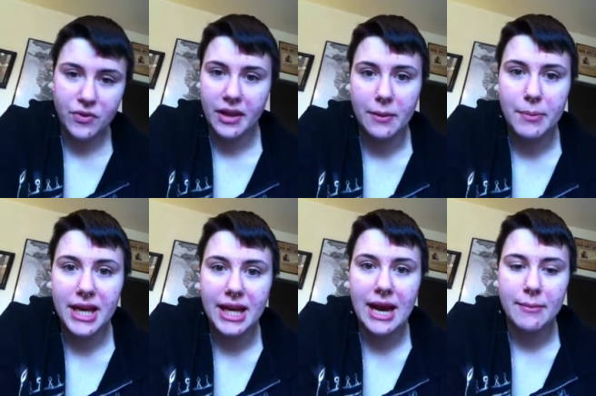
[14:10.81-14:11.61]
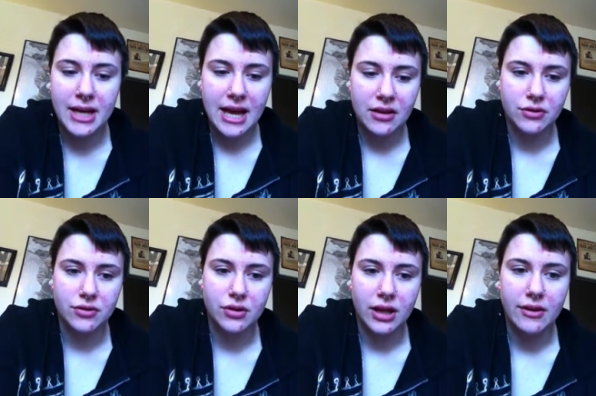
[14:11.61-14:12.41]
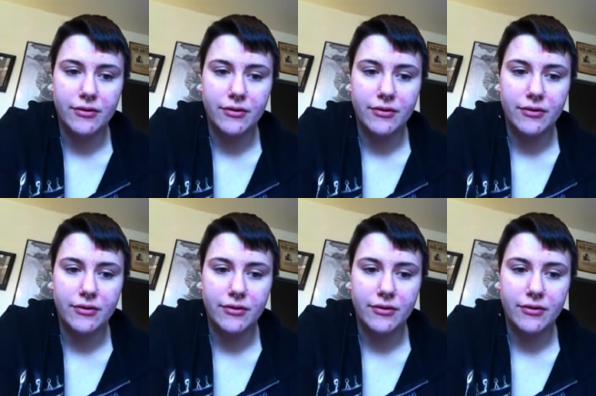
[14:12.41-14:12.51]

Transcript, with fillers: like, picking at my nails or, like,